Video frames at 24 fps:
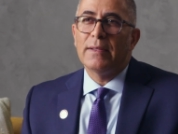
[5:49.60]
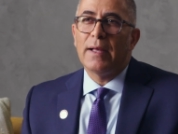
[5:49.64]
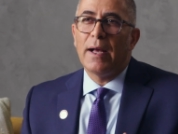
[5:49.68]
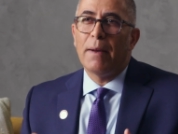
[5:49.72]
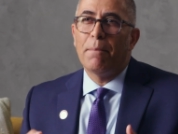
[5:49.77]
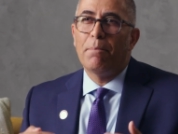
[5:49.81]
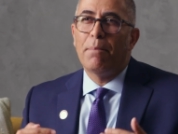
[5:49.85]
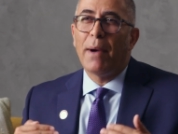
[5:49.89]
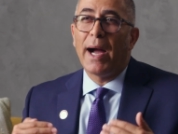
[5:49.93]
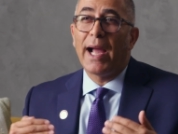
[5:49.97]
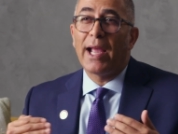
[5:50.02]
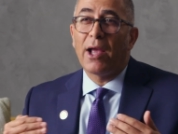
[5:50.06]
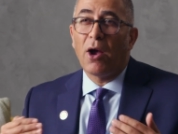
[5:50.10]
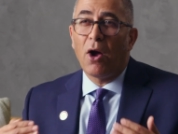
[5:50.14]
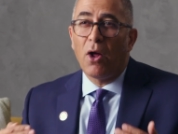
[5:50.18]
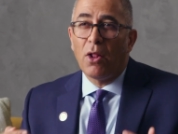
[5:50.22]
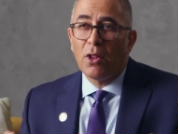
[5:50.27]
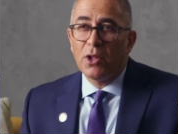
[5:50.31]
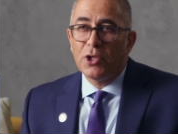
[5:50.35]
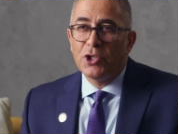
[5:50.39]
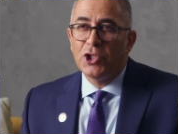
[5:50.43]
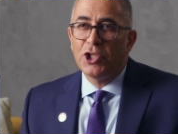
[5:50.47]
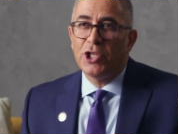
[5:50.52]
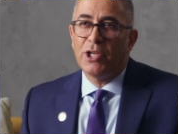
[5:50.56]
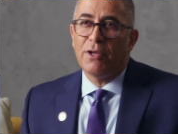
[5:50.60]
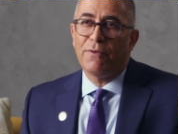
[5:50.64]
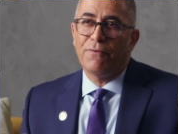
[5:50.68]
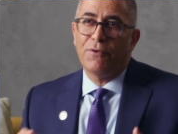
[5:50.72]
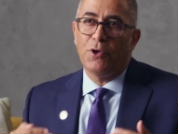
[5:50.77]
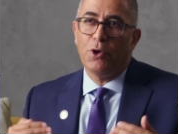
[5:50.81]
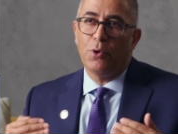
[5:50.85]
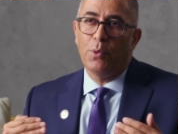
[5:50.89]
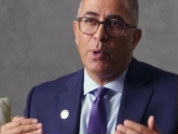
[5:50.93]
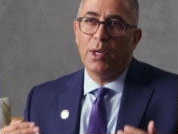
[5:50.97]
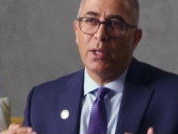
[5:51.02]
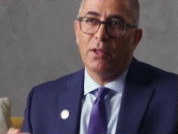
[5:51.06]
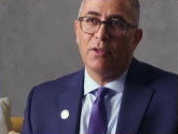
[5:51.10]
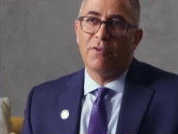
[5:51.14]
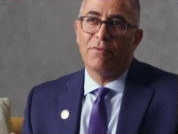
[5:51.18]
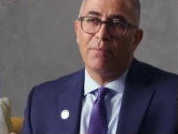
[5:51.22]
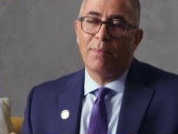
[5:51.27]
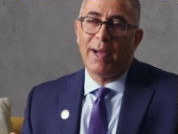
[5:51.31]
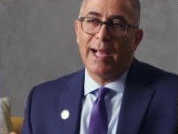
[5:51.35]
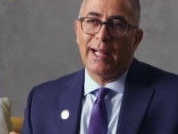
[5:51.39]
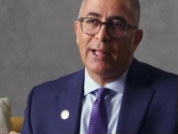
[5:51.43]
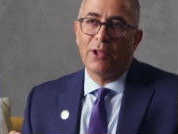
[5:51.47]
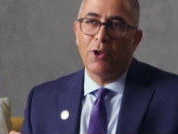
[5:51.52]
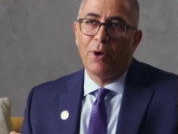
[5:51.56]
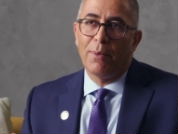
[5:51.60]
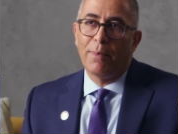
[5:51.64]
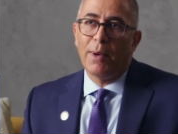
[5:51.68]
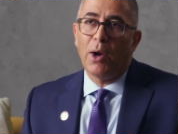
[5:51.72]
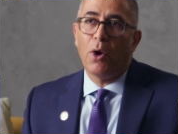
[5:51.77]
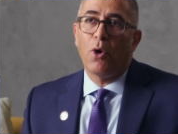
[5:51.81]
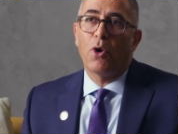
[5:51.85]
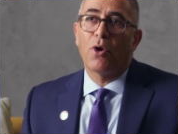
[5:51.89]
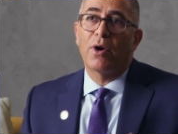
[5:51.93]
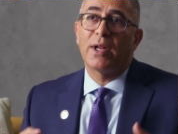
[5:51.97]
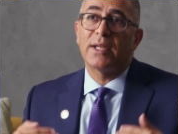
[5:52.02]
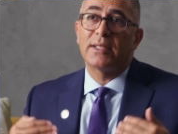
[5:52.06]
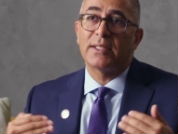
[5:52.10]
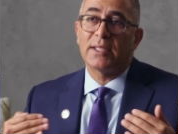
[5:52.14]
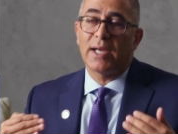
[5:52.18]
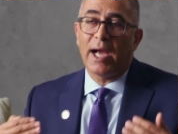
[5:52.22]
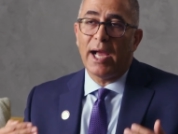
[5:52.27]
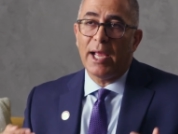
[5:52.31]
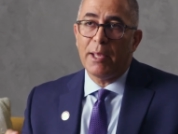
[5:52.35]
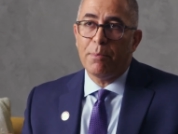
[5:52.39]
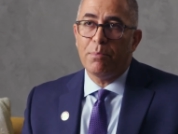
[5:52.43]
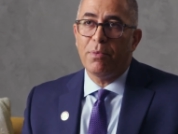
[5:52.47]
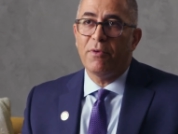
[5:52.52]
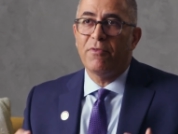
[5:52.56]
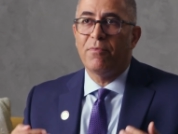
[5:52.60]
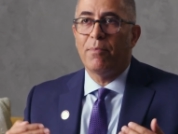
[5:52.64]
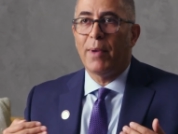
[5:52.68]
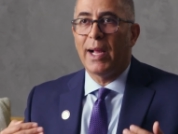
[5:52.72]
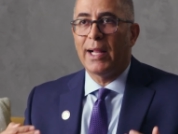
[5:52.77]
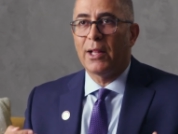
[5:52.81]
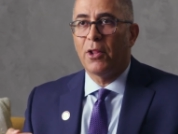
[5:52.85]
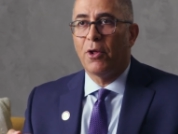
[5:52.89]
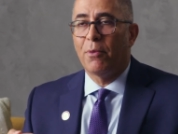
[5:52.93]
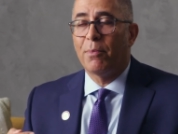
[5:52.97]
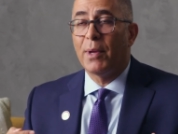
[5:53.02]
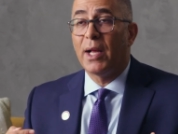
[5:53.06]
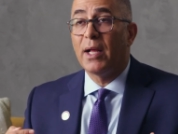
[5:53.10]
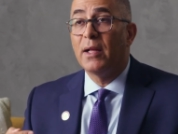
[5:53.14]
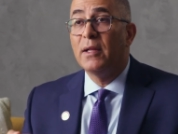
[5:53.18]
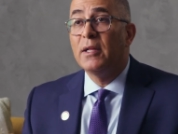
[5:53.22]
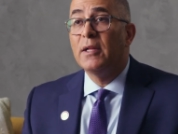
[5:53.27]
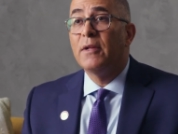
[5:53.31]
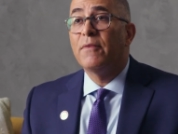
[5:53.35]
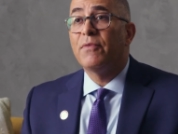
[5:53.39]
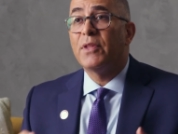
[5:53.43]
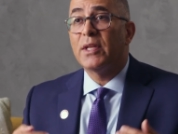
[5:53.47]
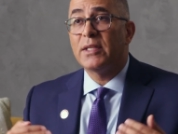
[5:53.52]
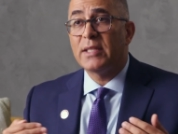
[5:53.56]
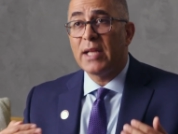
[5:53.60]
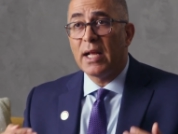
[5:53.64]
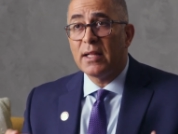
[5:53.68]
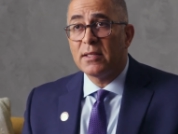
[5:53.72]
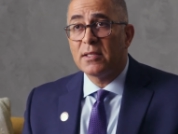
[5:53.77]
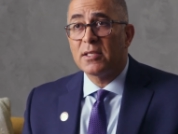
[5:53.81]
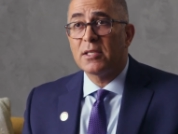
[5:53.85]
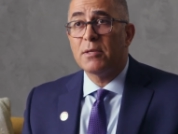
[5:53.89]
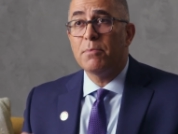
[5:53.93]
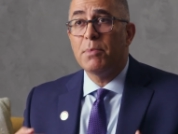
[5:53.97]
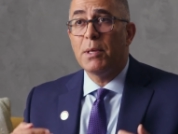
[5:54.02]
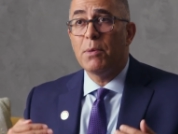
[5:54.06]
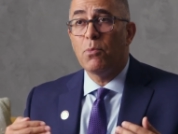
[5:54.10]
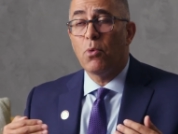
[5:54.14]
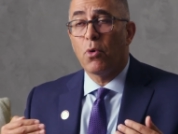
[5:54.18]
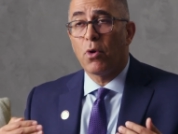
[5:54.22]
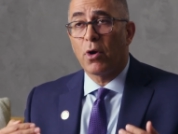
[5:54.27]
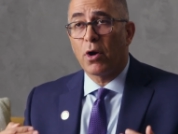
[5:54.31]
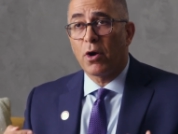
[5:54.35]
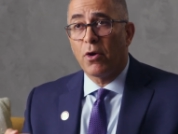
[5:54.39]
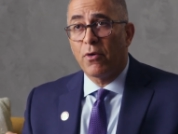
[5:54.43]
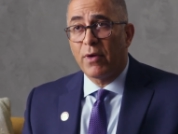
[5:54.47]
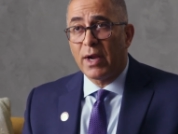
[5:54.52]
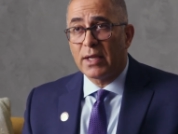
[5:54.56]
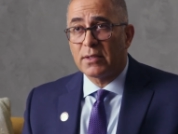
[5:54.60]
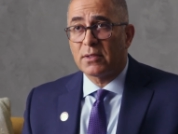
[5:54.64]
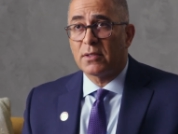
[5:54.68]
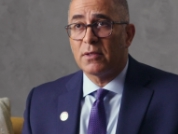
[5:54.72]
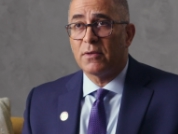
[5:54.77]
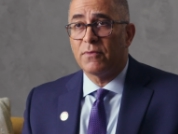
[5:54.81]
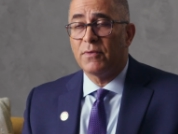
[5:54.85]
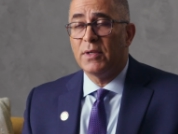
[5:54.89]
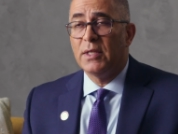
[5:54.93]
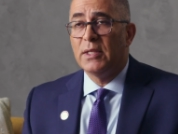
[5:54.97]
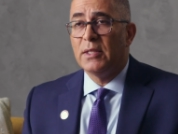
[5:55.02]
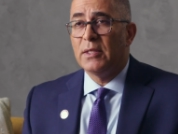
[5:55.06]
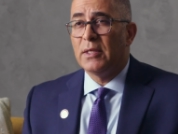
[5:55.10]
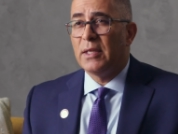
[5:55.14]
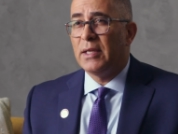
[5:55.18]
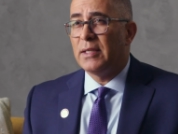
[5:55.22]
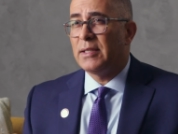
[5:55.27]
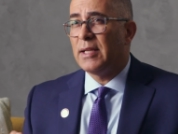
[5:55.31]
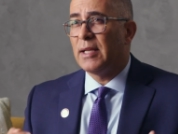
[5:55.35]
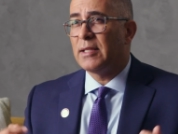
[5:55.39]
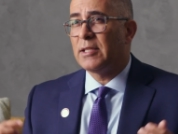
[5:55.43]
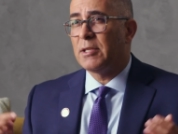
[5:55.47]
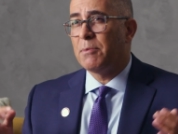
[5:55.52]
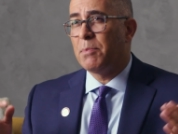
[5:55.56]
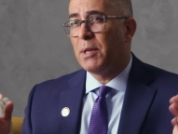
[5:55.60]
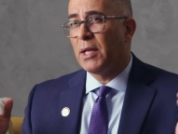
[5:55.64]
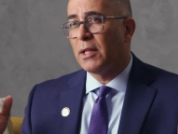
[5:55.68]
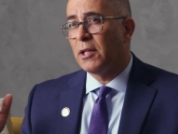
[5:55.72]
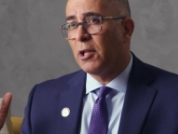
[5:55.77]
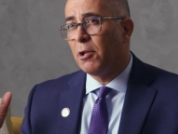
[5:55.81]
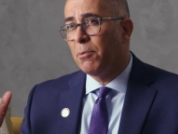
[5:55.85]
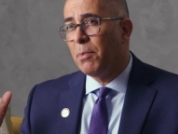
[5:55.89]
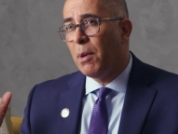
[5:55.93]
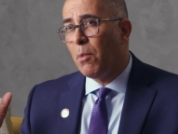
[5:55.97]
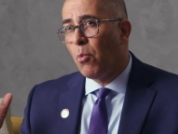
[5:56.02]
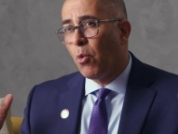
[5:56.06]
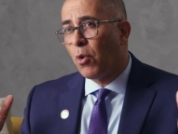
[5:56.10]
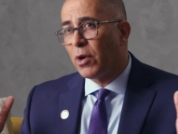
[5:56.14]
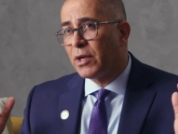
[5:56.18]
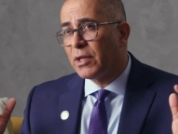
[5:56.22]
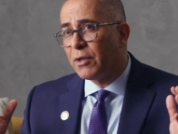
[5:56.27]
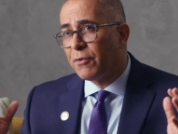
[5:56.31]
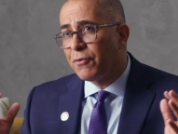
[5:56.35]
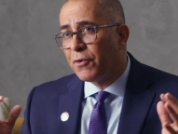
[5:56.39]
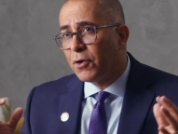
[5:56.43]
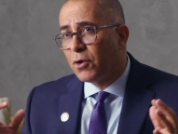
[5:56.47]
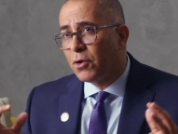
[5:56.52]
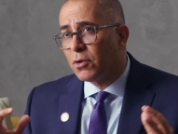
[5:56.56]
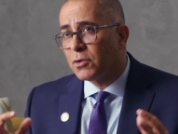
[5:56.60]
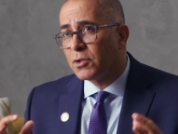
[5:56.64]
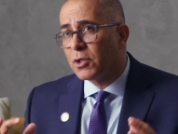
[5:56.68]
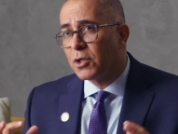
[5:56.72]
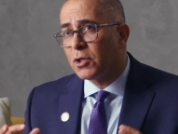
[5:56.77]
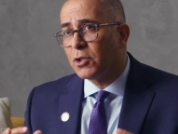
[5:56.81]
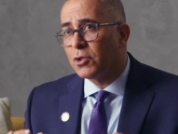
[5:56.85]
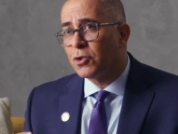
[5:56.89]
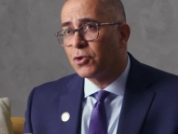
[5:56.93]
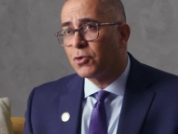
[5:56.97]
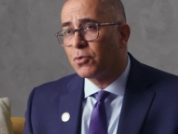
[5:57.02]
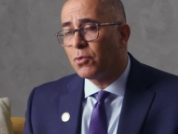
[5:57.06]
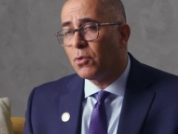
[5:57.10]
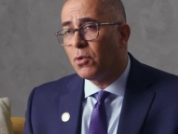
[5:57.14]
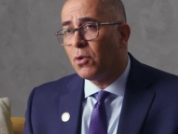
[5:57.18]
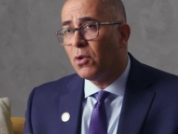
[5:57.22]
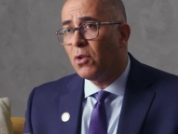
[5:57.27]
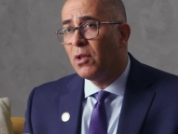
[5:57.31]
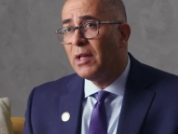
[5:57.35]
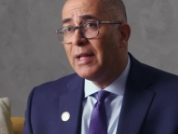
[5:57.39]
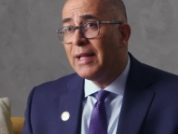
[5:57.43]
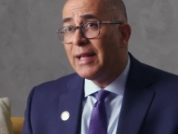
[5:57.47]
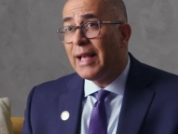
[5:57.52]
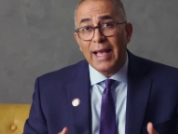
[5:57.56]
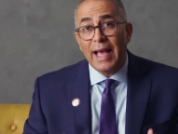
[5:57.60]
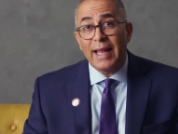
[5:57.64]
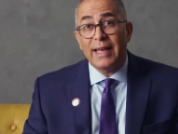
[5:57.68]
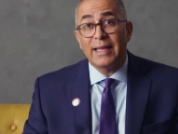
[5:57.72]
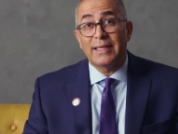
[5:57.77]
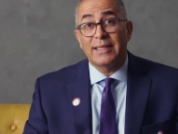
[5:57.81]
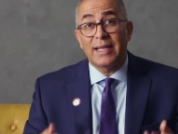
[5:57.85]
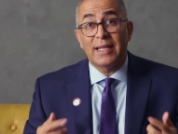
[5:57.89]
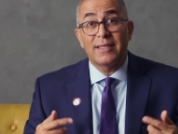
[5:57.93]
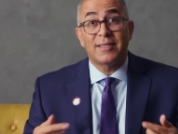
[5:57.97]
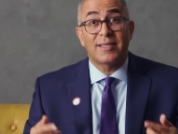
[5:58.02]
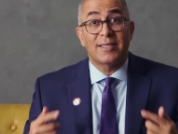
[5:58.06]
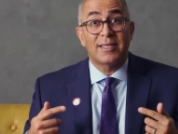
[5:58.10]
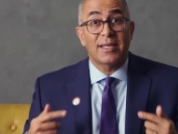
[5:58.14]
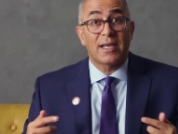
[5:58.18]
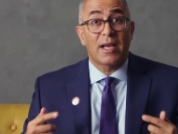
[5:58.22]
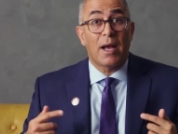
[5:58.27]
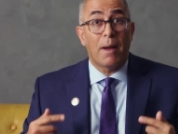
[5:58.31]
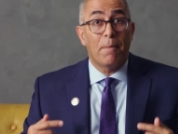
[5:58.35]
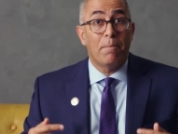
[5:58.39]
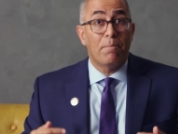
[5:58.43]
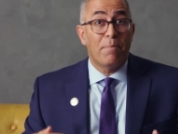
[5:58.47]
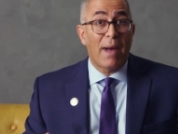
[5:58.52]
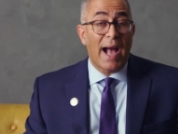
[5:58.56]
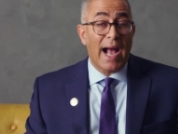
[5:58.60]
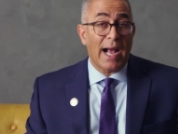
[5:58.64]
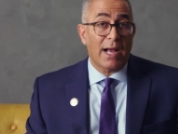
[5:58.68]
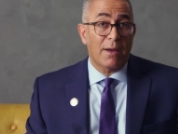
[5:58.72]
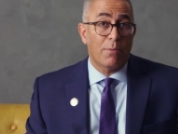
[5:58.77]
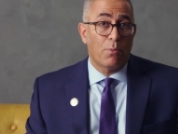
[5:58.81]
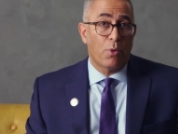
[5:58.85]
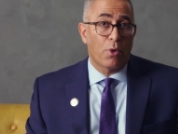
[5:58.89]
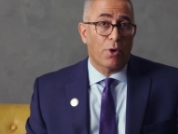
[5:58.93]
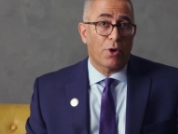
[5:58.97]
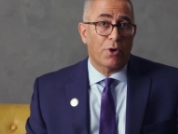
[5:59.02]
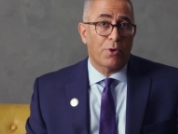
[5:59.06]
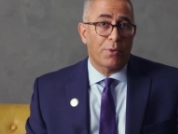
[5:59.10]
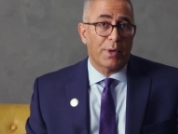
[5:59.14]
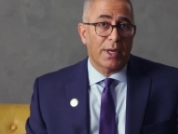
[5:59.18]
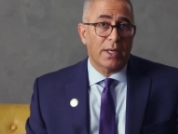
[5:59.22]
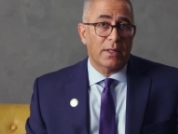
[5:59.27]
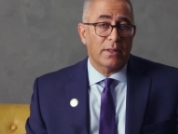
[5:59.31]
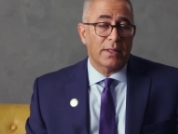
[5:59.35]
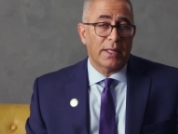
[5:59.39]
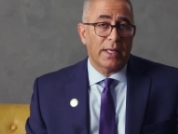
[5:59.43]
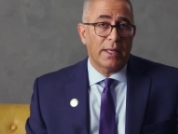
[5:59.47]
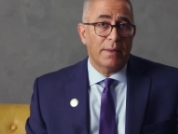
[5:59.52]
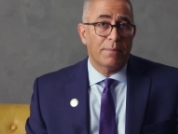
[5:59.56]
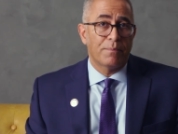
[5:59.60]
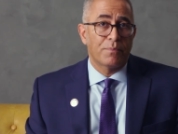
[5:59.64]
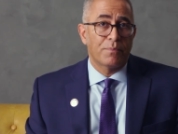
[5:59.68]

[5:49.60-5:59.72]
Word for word: a biology, if you will, of myeloma, or a type of myeloma that tends to be more aggressive. It tends to be a little bit more difficult to control, and it tends to come back more quickly.